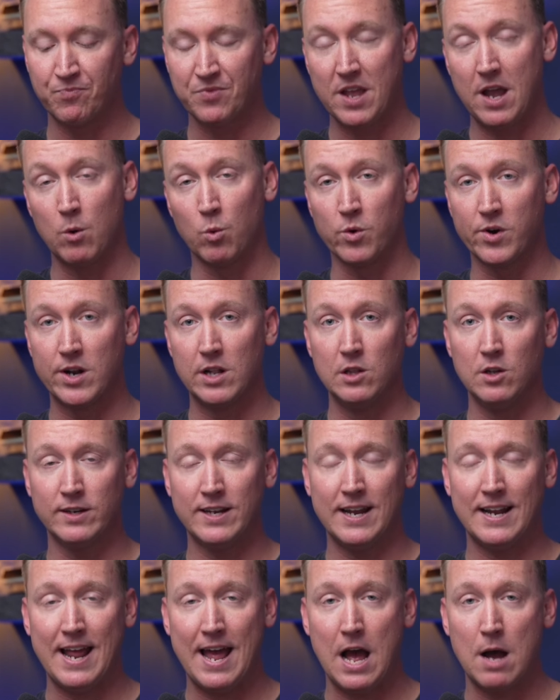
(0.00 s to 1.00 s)
and we're going to look
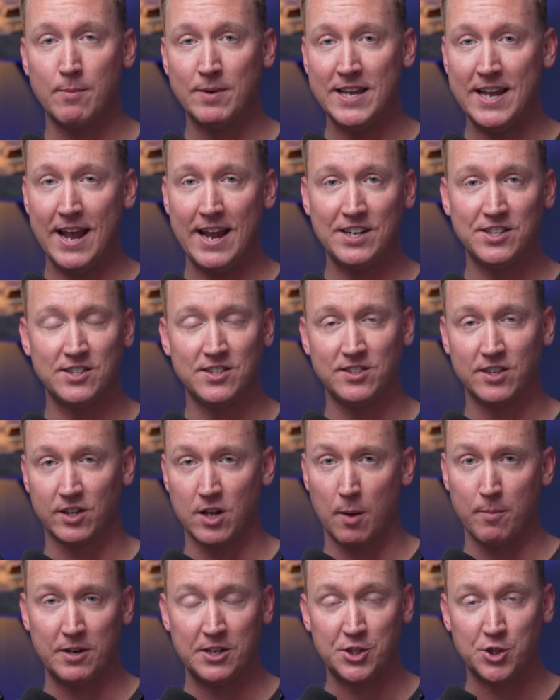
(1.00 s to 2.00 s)
at how many agents the
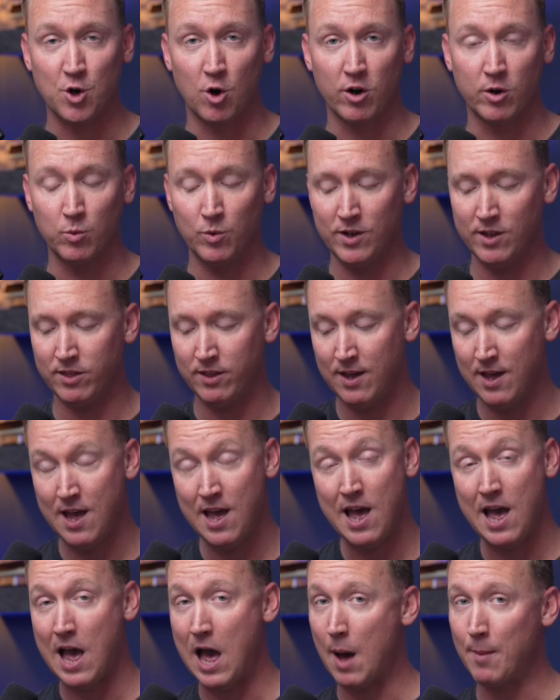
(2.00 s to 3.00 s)
company started with
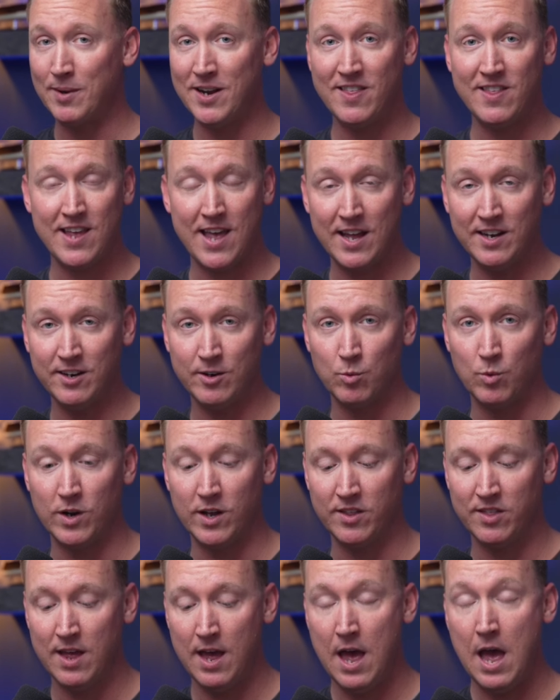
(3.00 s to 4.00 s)
how many they ended
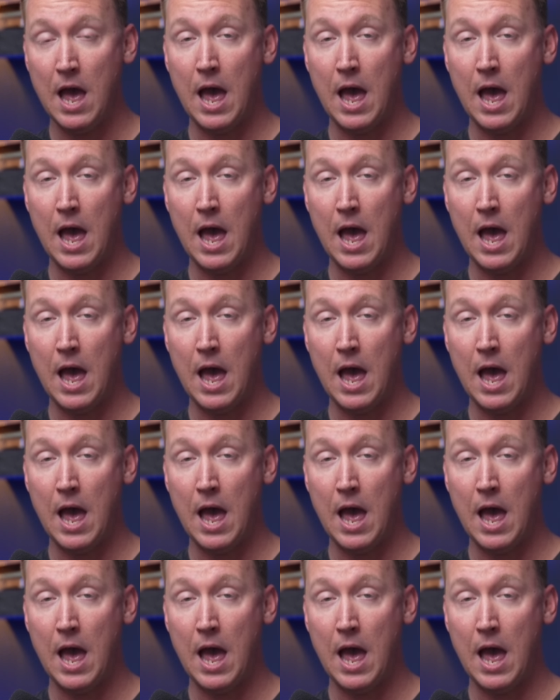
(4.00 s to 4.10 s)
with,